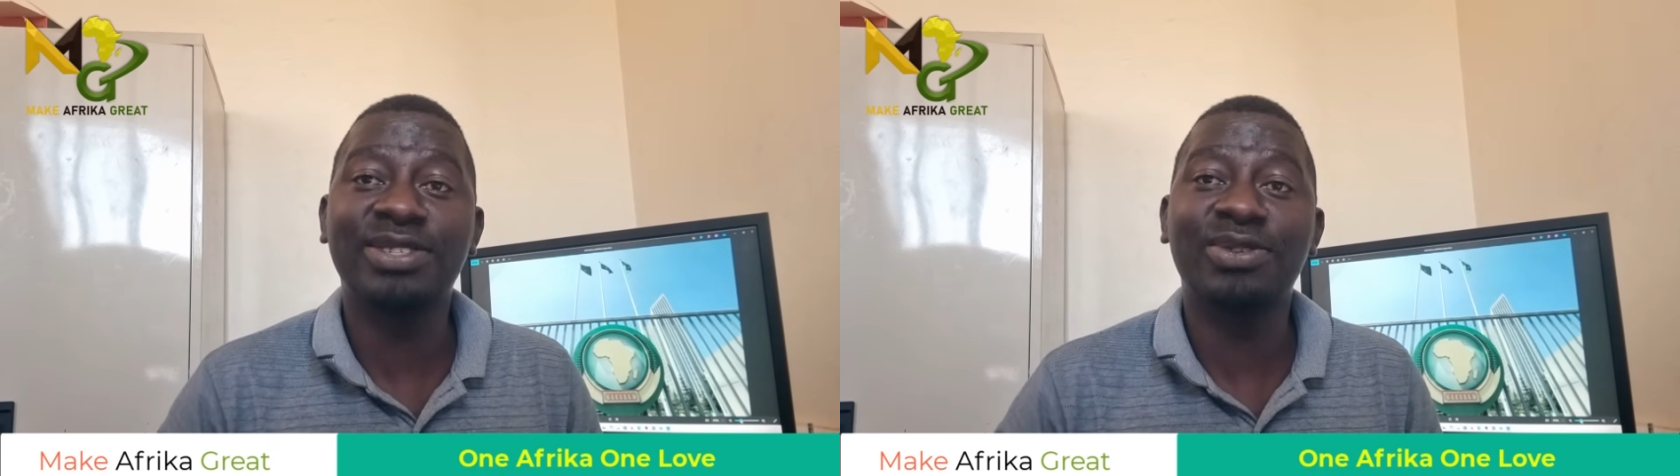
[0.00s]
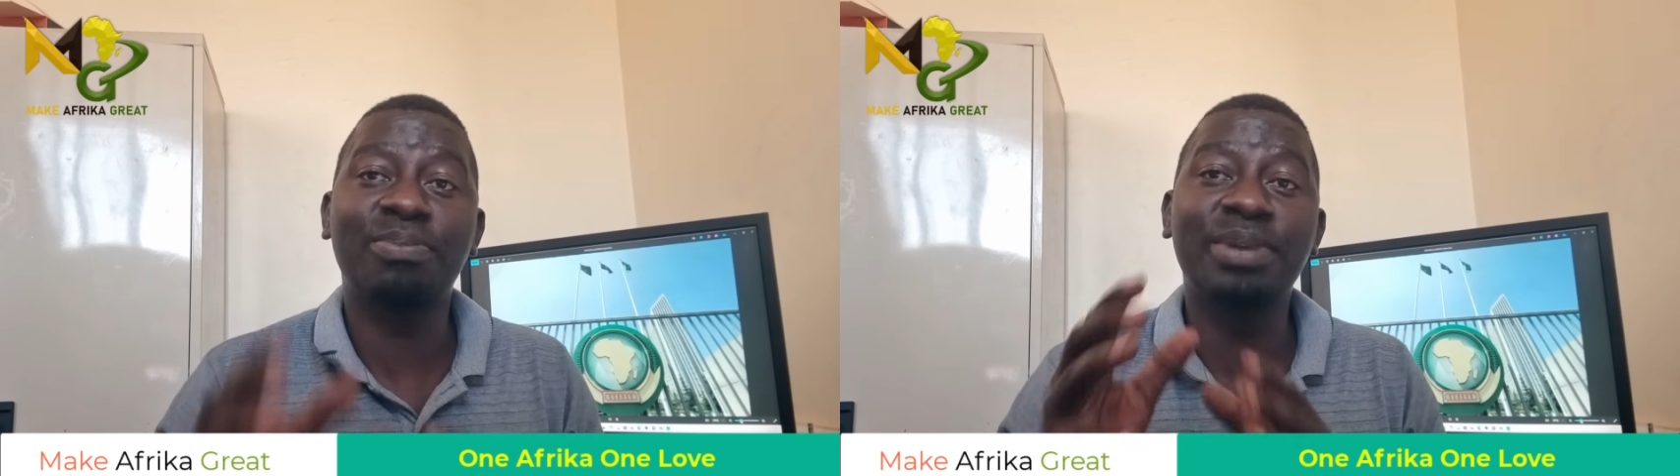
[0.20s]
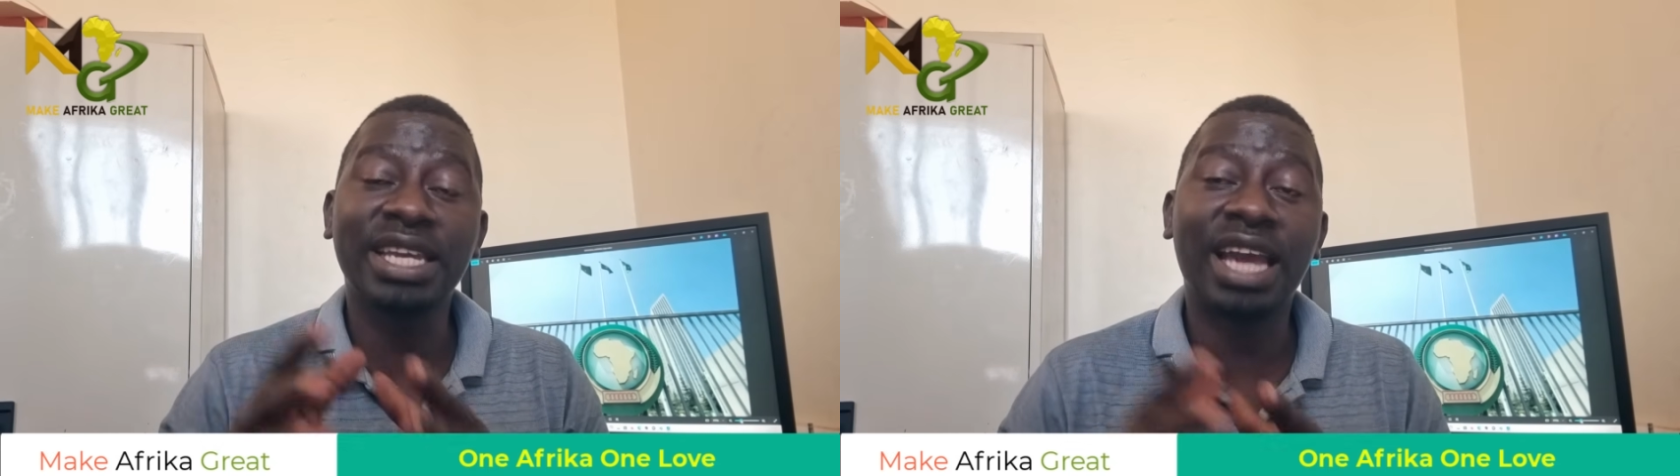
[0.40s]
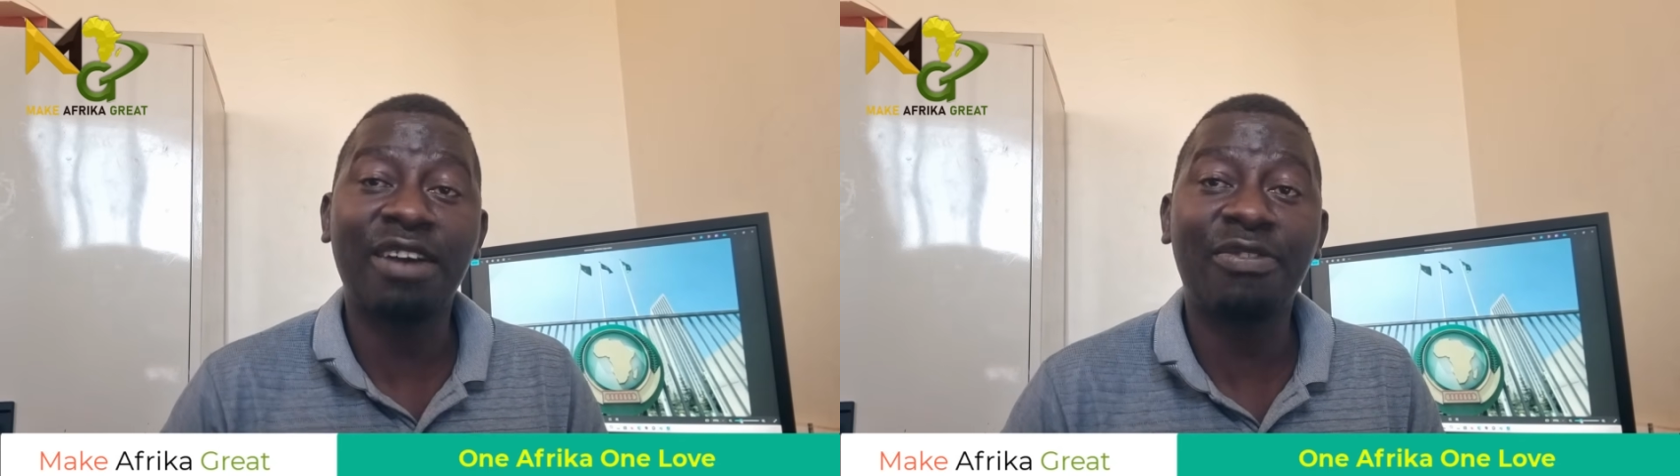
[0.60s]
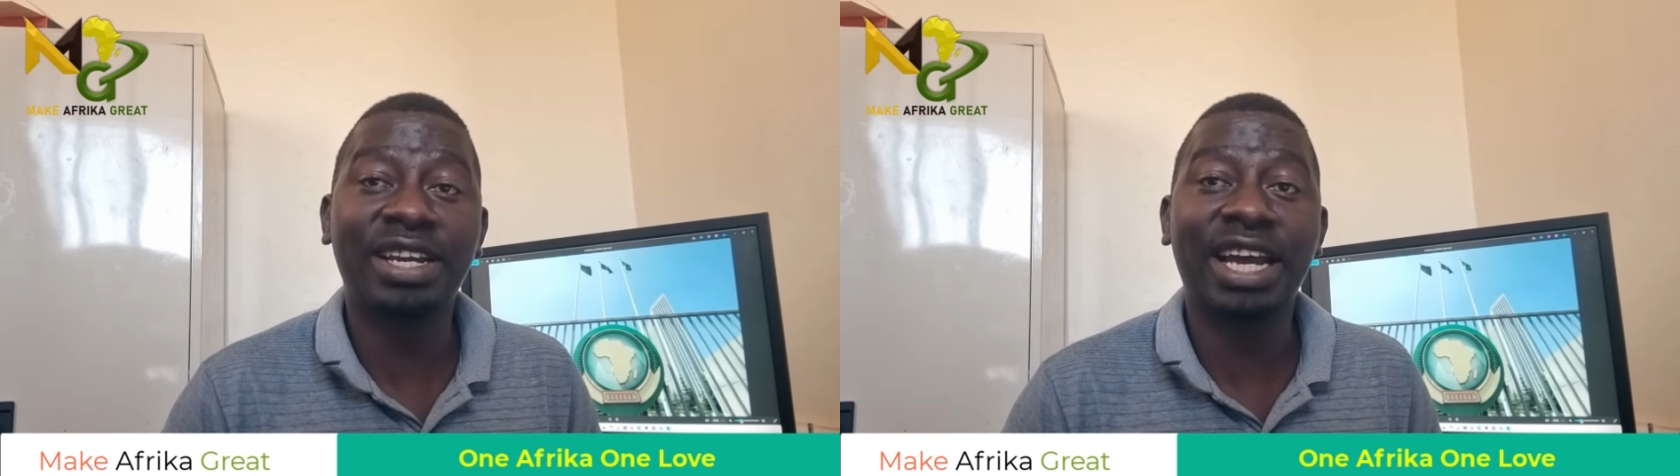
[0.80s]
to bring
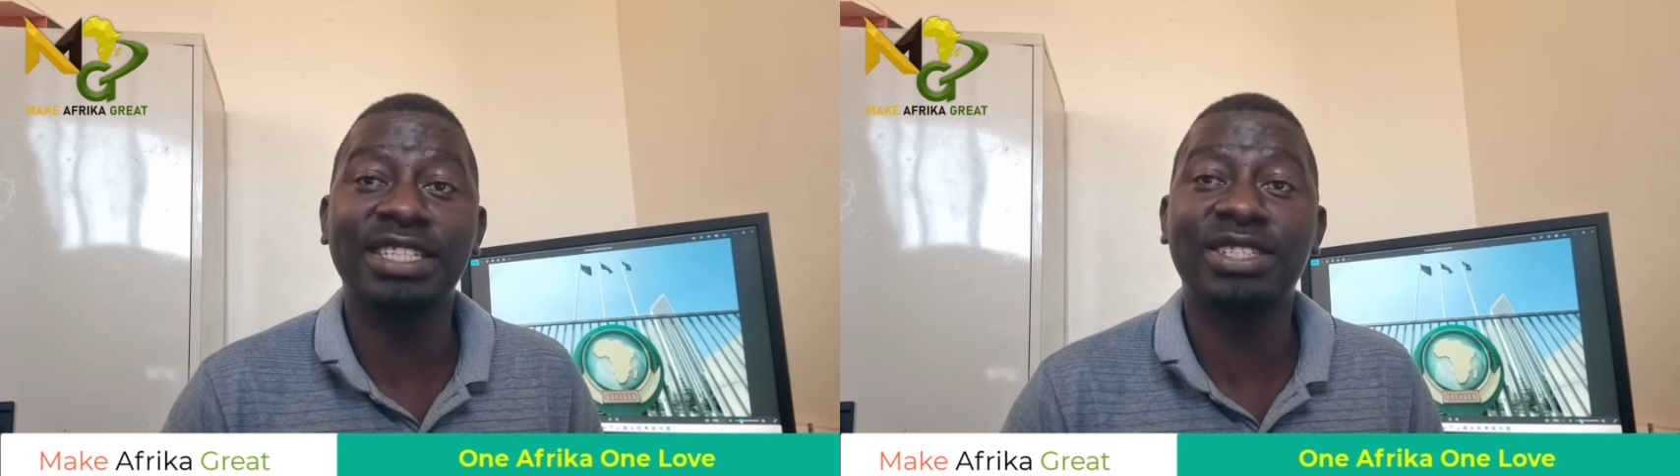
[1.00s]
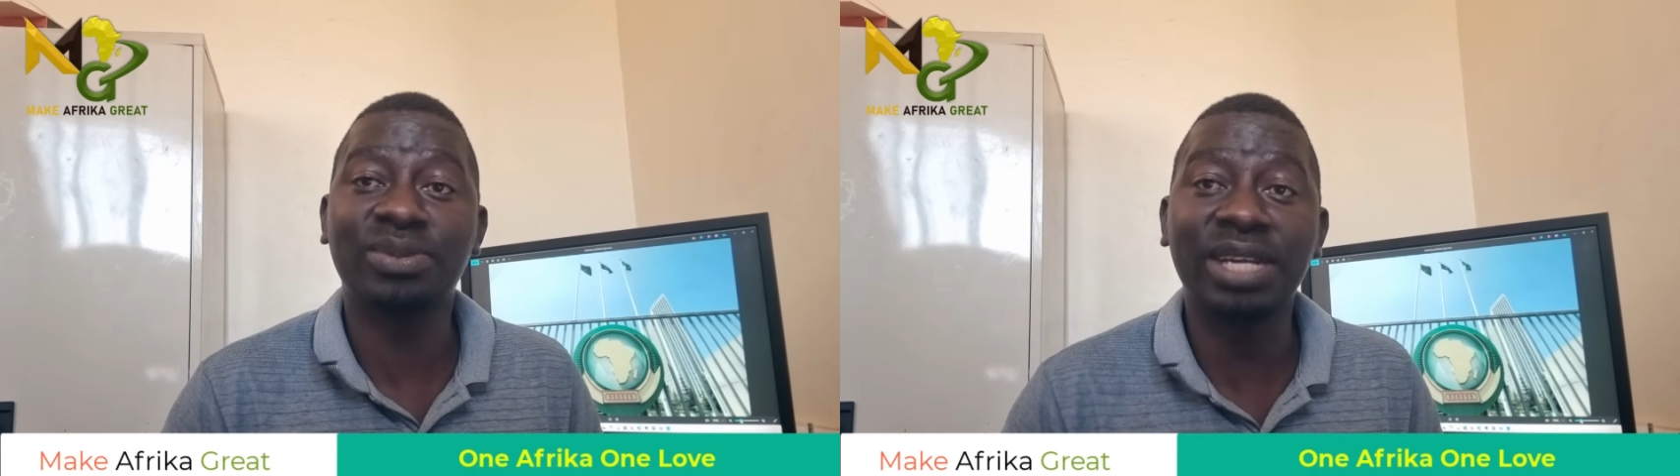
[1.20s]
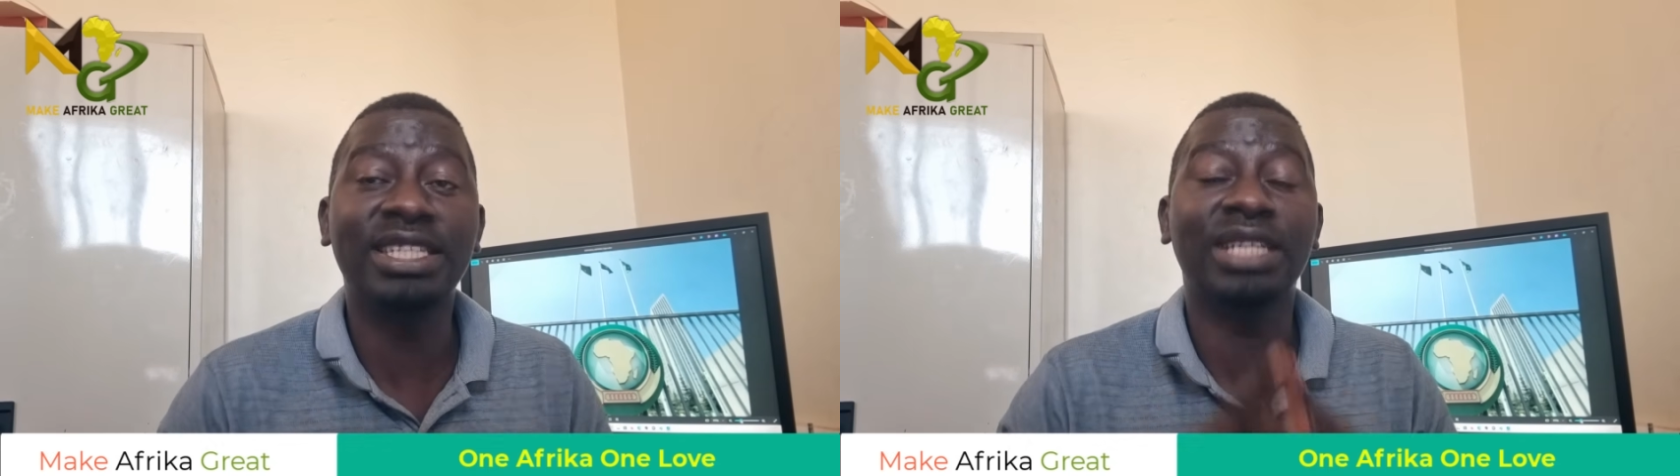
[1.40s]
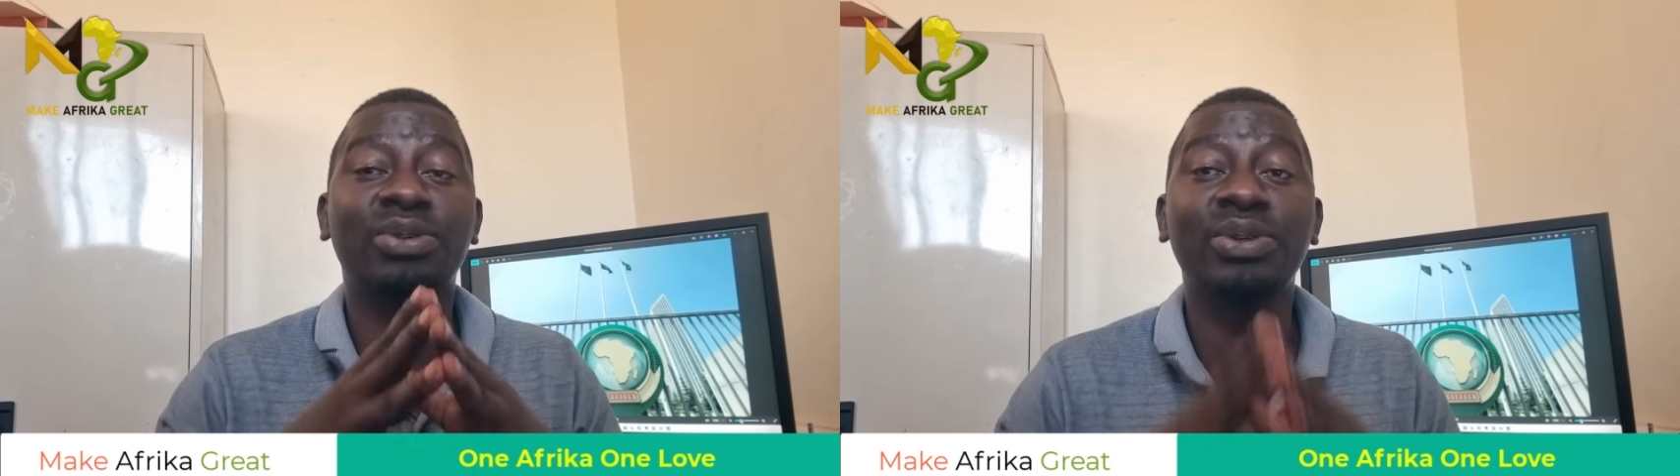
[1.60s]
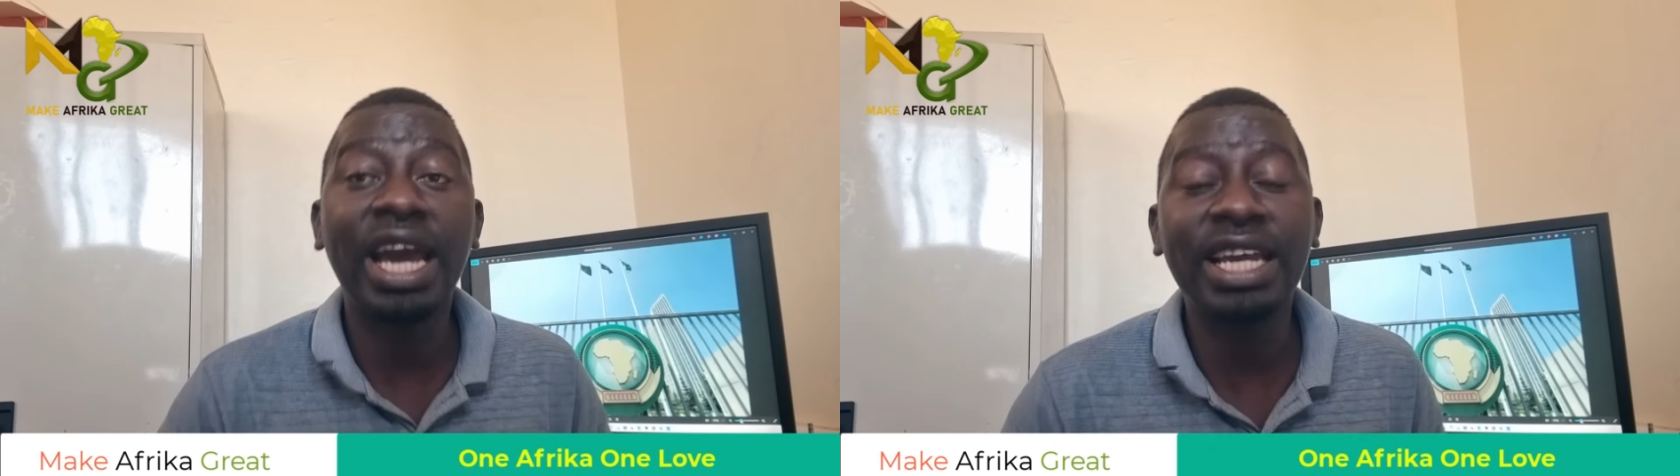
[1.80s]
Africans together, to
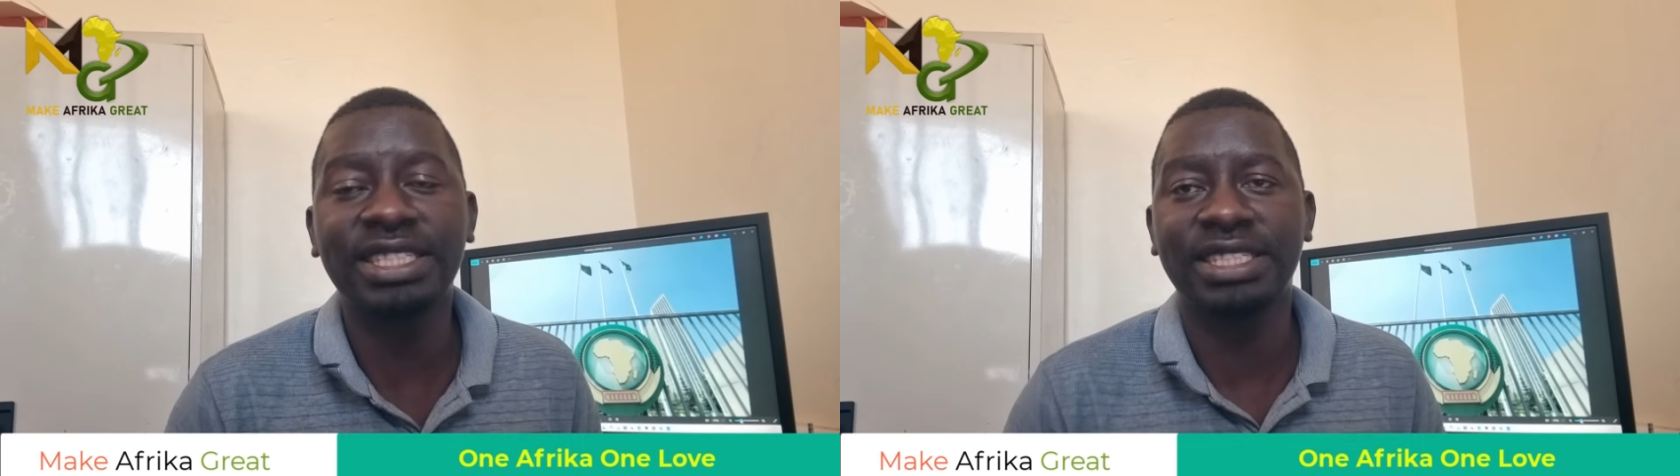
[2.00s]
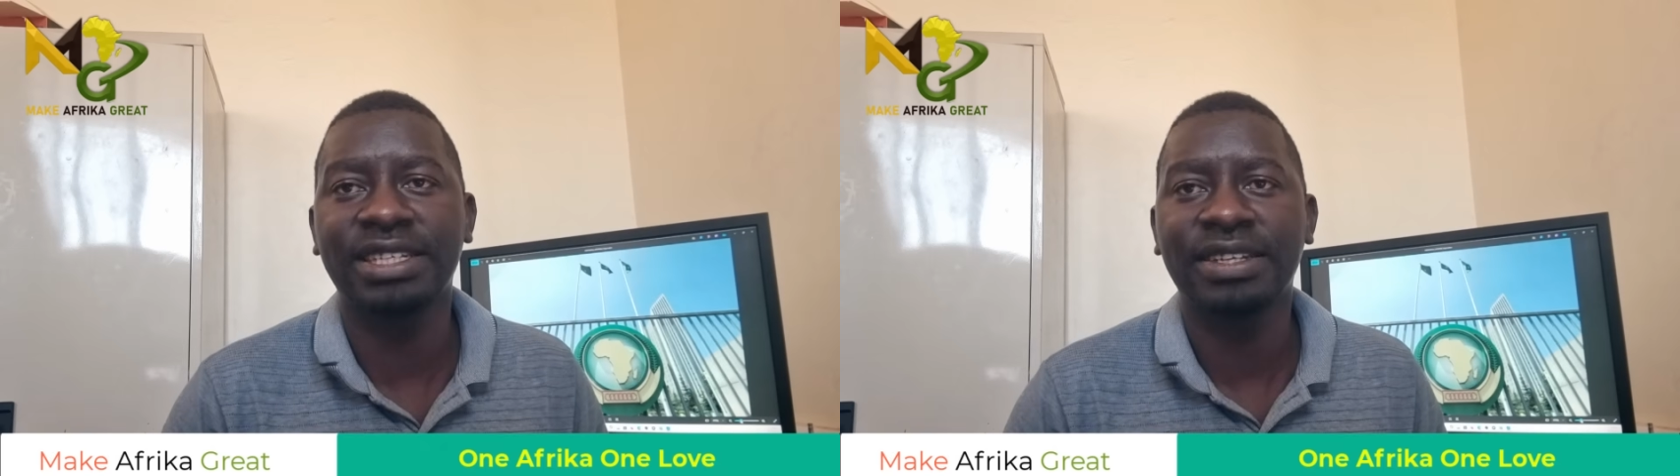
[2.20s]
unite,